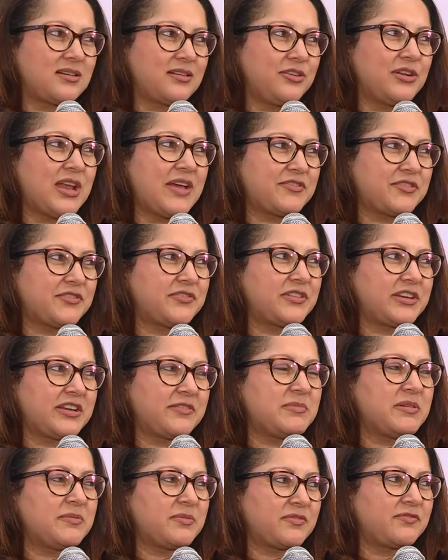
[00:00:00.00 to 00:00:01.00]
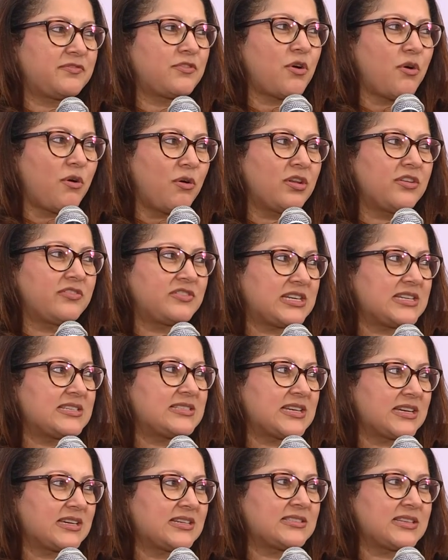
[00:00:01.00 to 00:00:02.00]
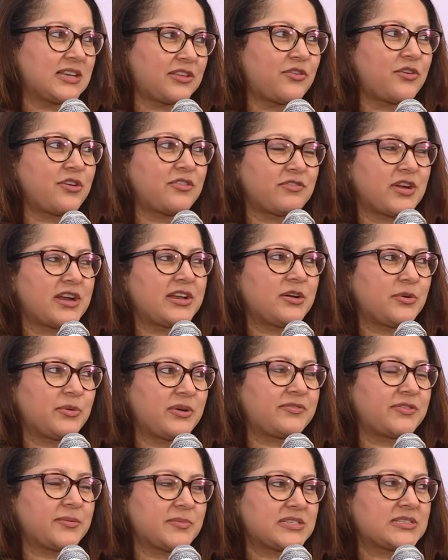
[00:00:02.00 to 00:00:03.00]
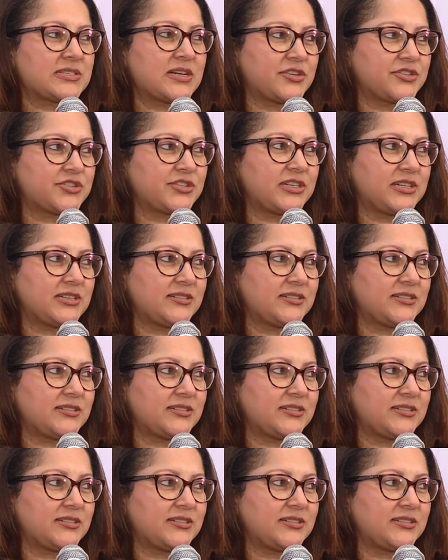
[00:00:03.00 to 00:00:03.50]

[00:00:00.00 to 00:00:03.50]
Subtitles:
have to forgive me, but for all of 10 seconds, I thought of running away from this country.